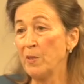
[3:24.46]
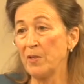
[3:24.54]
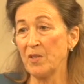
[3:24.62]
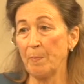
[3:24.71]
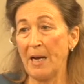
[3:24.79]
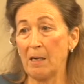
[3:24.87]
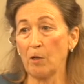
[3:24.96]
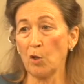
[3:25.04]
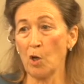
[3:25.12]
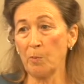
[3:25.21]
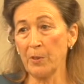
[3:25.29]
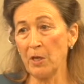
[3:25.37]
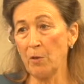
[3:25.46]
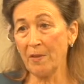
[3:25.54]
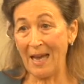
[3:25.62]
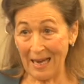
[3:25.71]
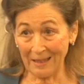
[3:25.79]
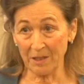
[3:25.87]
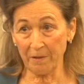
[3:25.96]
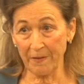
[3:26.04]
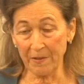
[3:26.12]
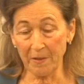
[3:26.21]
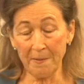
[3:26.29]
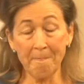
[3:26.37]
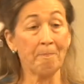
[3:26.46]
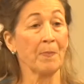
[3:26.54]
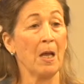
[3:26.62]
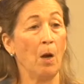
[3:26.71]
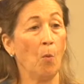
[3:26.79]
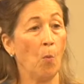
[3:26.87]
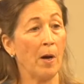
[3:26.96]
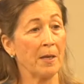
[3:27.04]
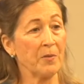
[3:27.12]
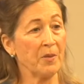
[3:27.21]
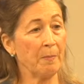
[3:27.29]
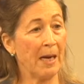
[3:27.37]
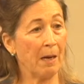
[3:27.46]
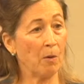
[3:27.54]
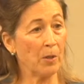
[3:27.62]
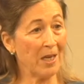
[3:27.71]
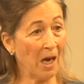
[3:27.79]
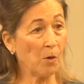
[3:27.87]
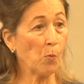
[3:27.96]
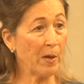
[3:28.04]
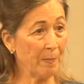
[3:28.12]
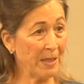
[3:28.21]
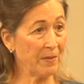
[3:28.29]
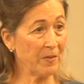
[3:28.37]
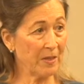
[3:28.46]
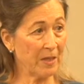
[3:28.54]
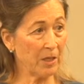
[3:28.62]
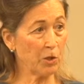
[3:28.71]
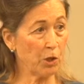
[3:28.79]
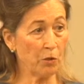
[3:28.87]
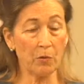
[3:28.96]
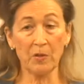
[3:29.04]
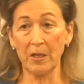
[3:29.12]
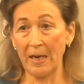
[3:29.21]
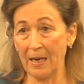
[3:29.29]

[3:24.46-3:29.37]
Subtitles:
book is about global youth activism, one is about young women's issues and